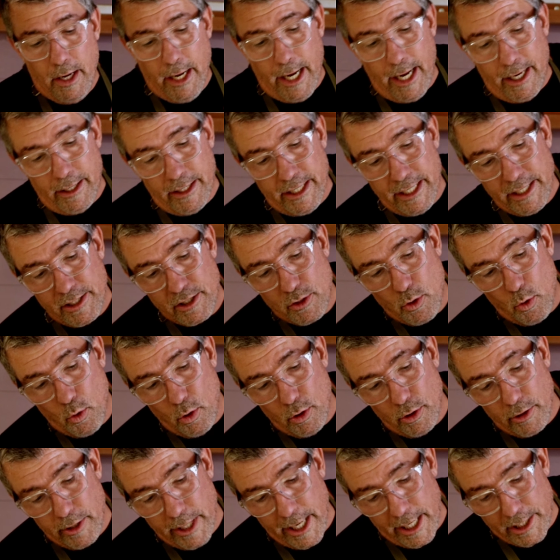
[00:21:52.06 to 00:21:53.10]
And these
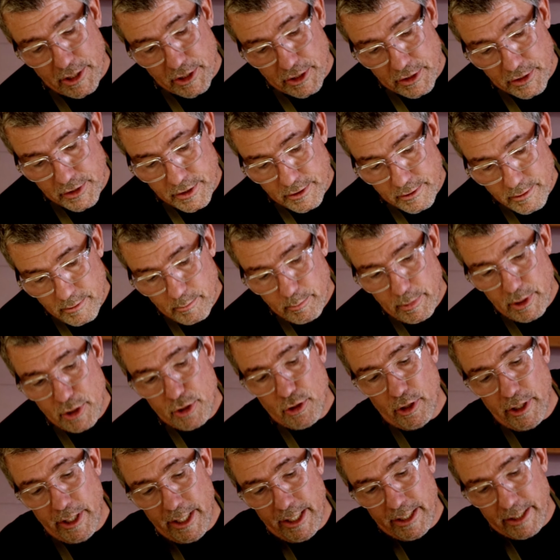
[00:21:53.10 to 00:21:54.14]
corner edges, be
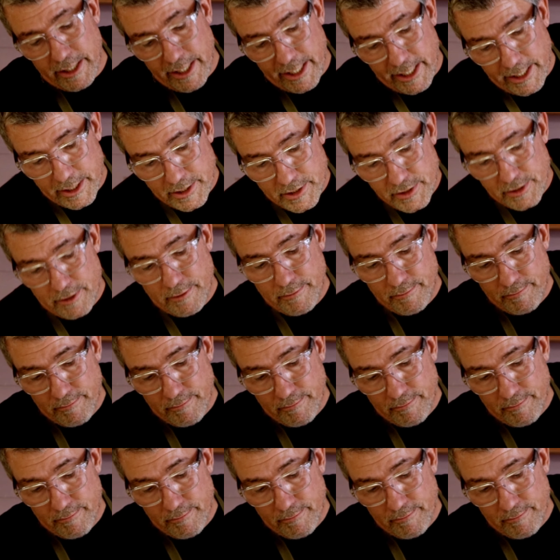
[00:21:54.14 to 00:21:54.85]
sure you hit these.